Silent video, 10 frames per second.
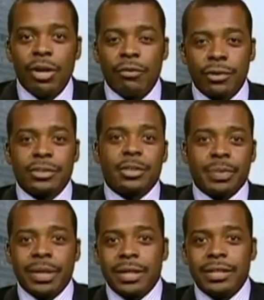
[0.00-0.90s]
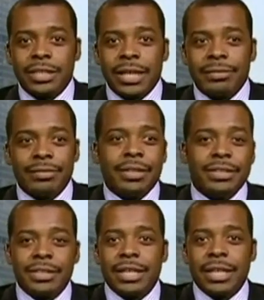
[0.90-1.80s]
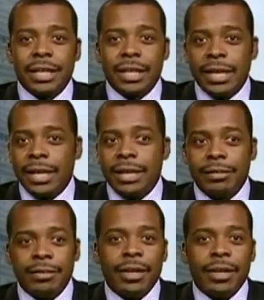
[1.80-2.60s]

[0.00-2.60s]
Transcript: versus being content and sitting in